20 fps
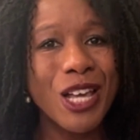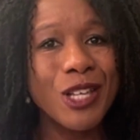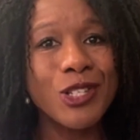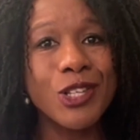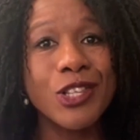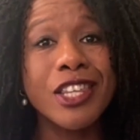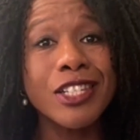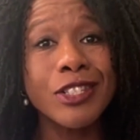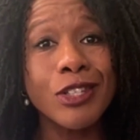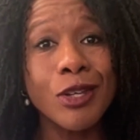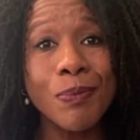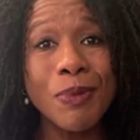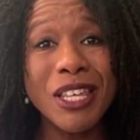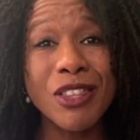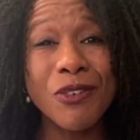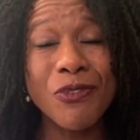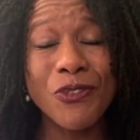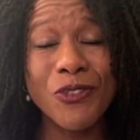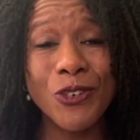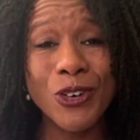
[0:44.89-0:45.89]
So, this will be
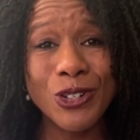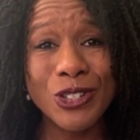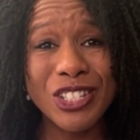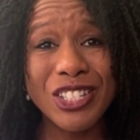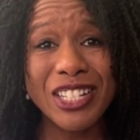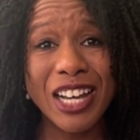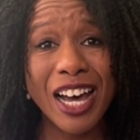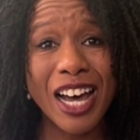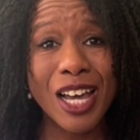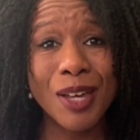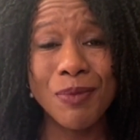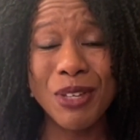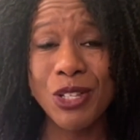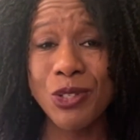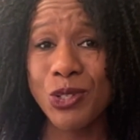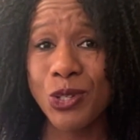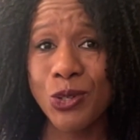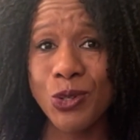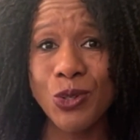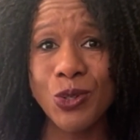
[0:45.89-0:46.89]
the first time in
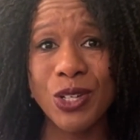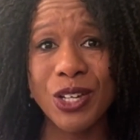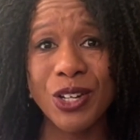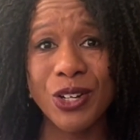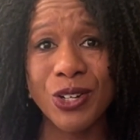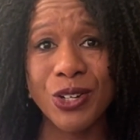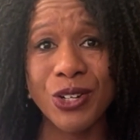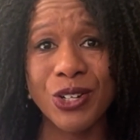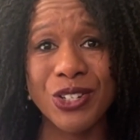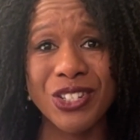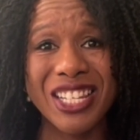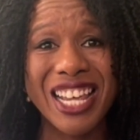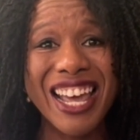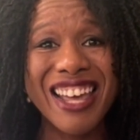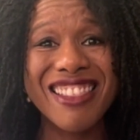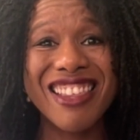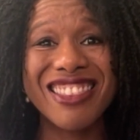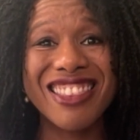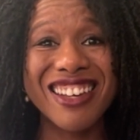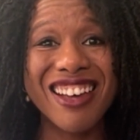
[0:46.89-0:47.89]
two years
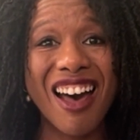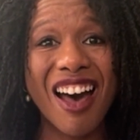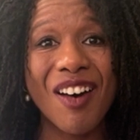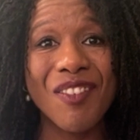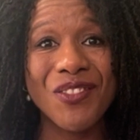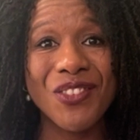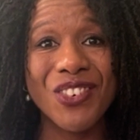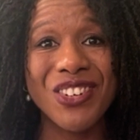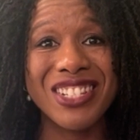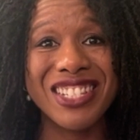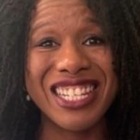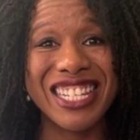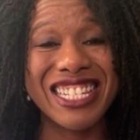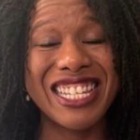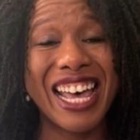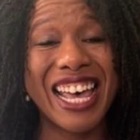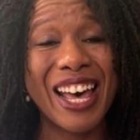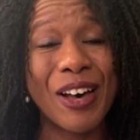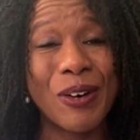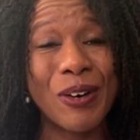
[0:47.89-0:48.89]
that the conference
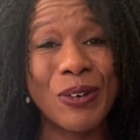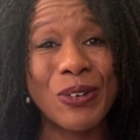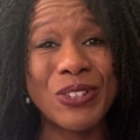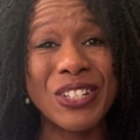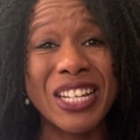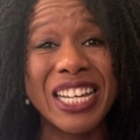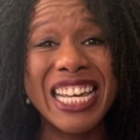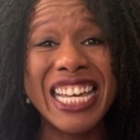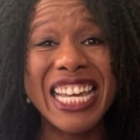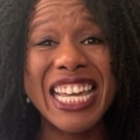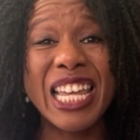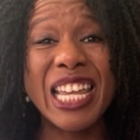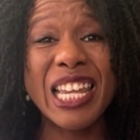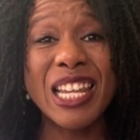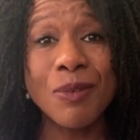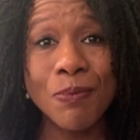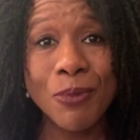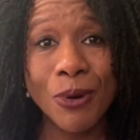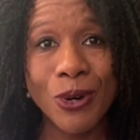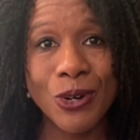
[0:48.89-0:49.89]
is held
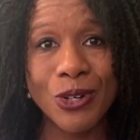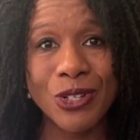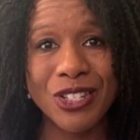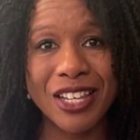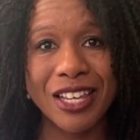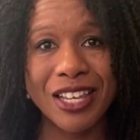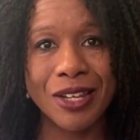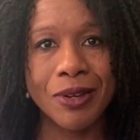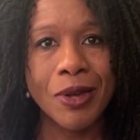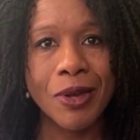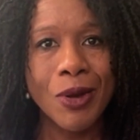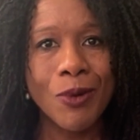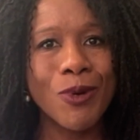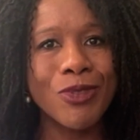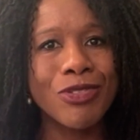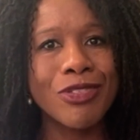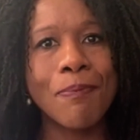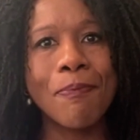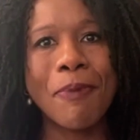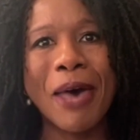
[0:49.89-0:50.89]
in person
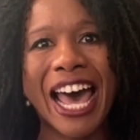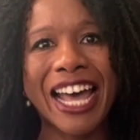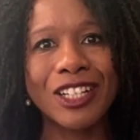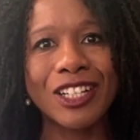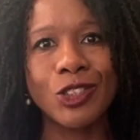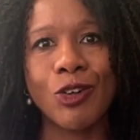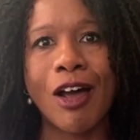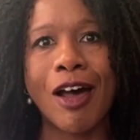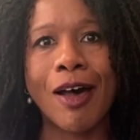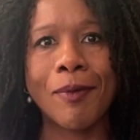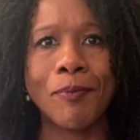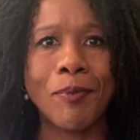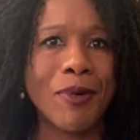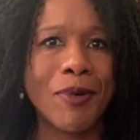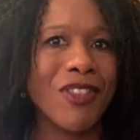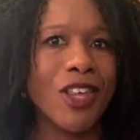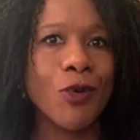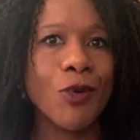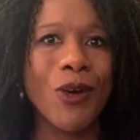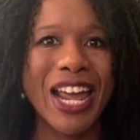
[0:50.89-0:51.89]
with the backdrop of
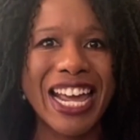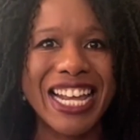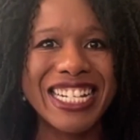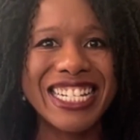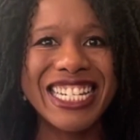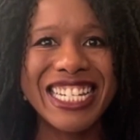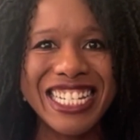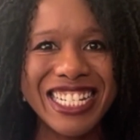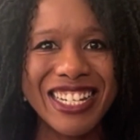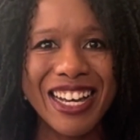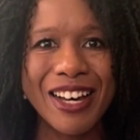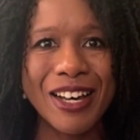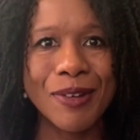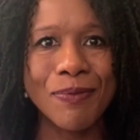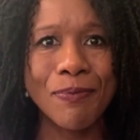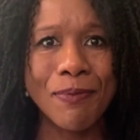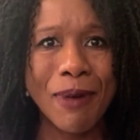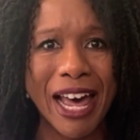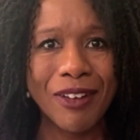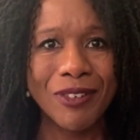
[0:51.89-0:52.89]
the Grand
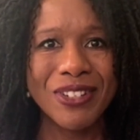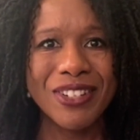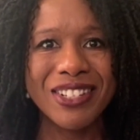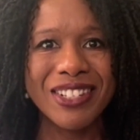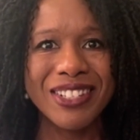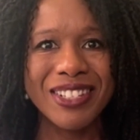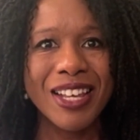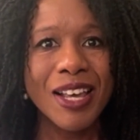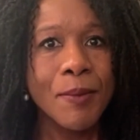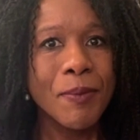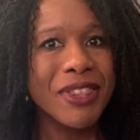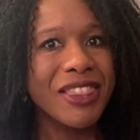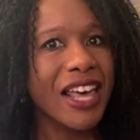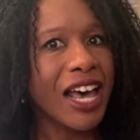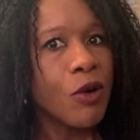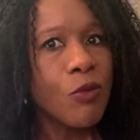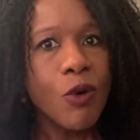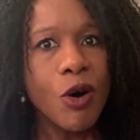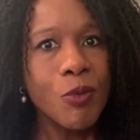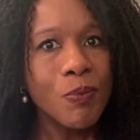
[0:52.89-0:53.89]
Teton Mountains. But
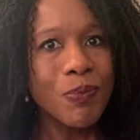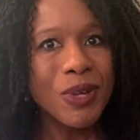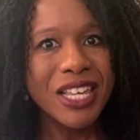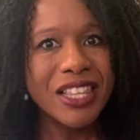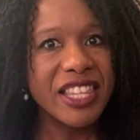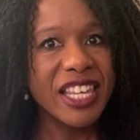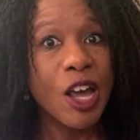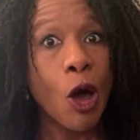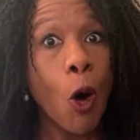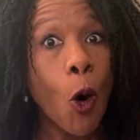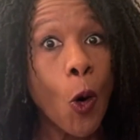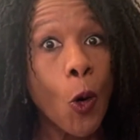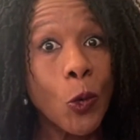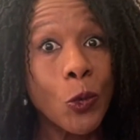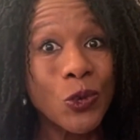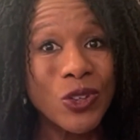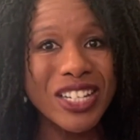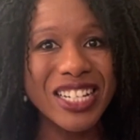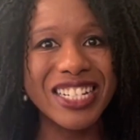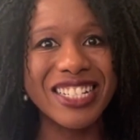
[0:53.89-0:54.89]
that won't be the
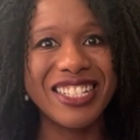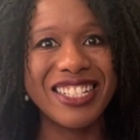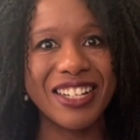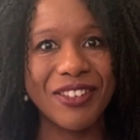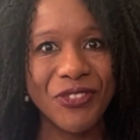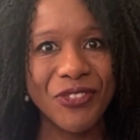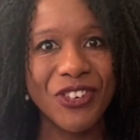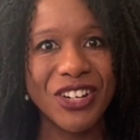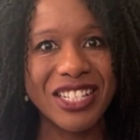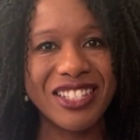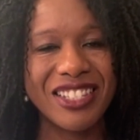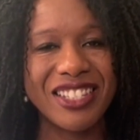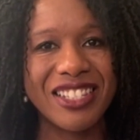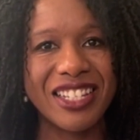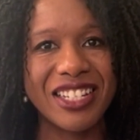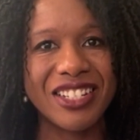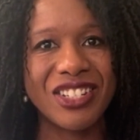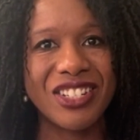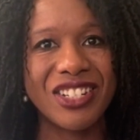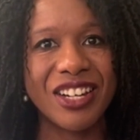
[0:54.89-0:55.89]
only difference
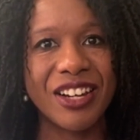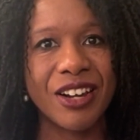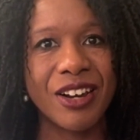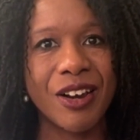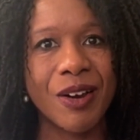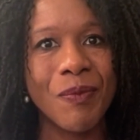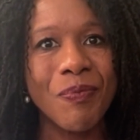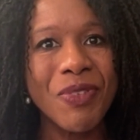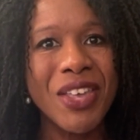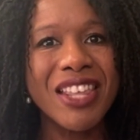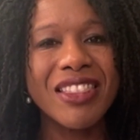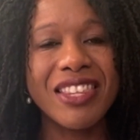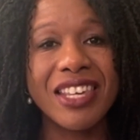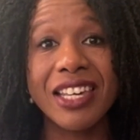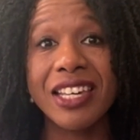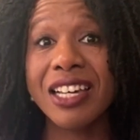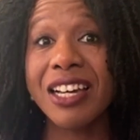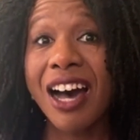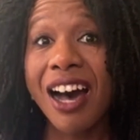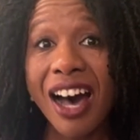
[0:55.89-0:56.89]
this year.
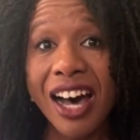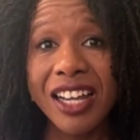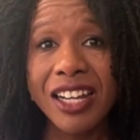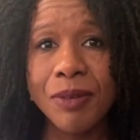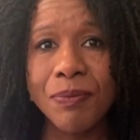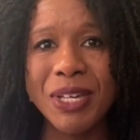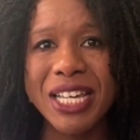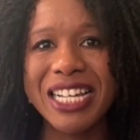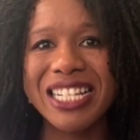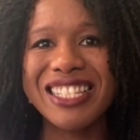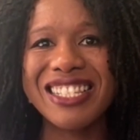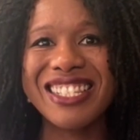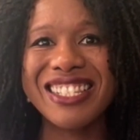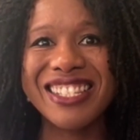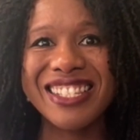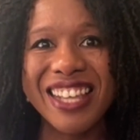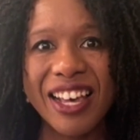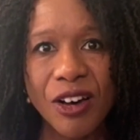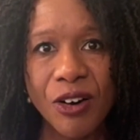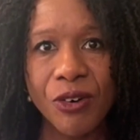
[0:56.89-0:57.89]
The economy
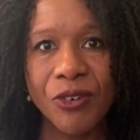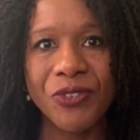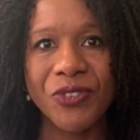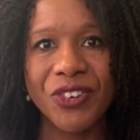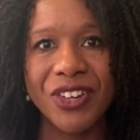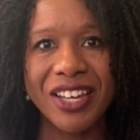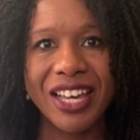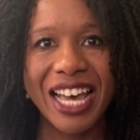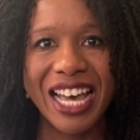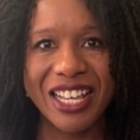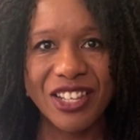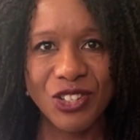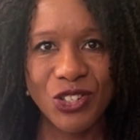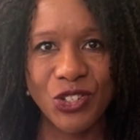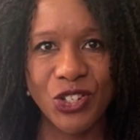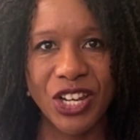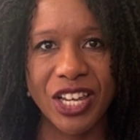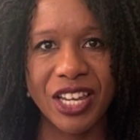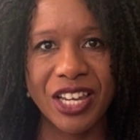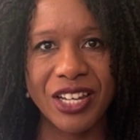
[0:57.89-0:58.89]
itself has
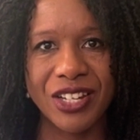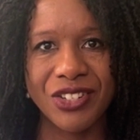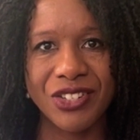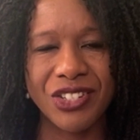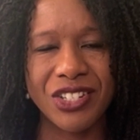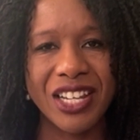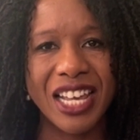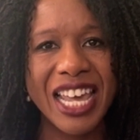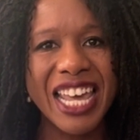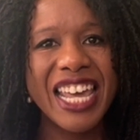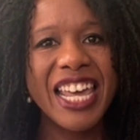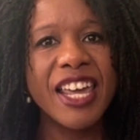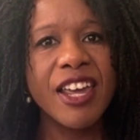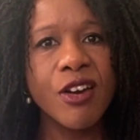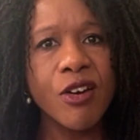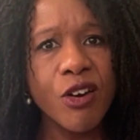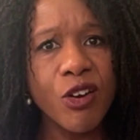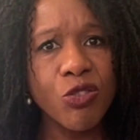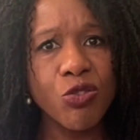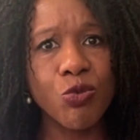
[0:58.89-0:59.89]
changed.
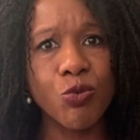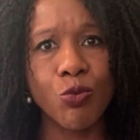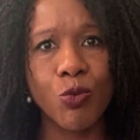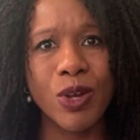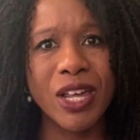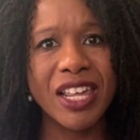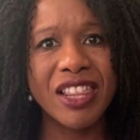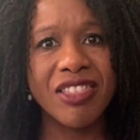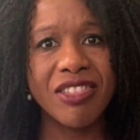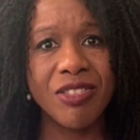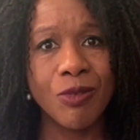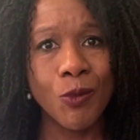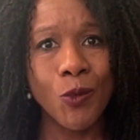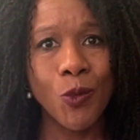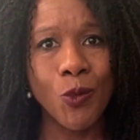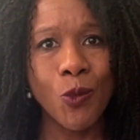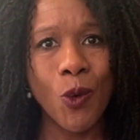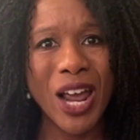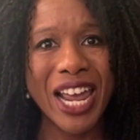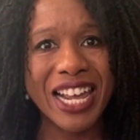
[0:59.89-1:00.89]
Here are three
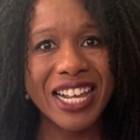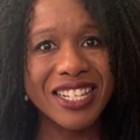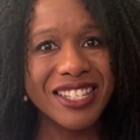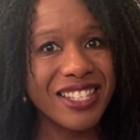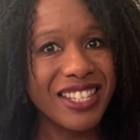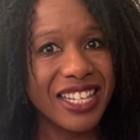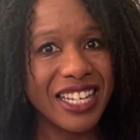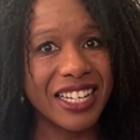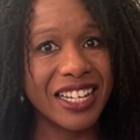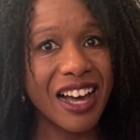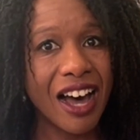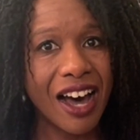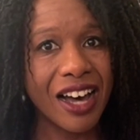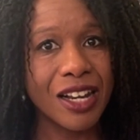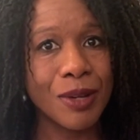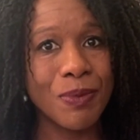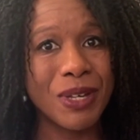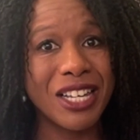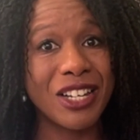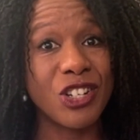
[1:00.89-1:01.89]
ways the
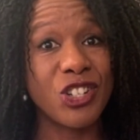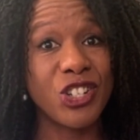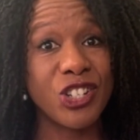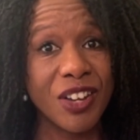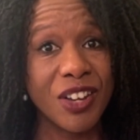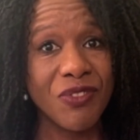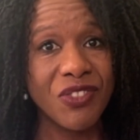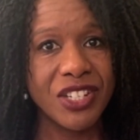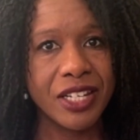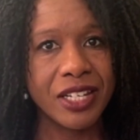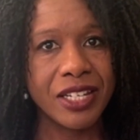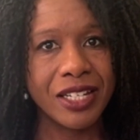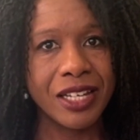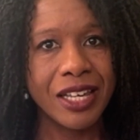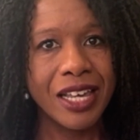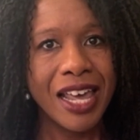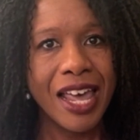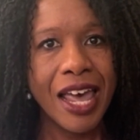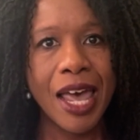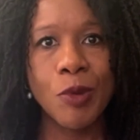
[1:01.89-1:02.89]
economy has shifted
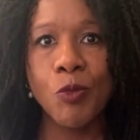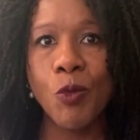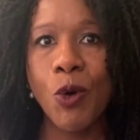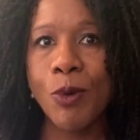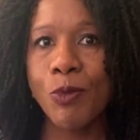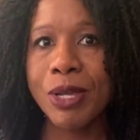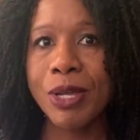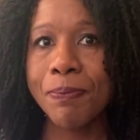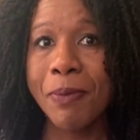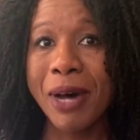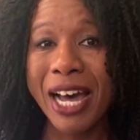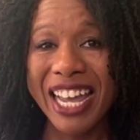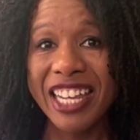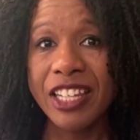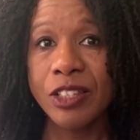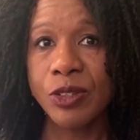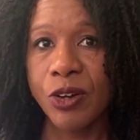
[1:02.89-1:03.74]
and what we might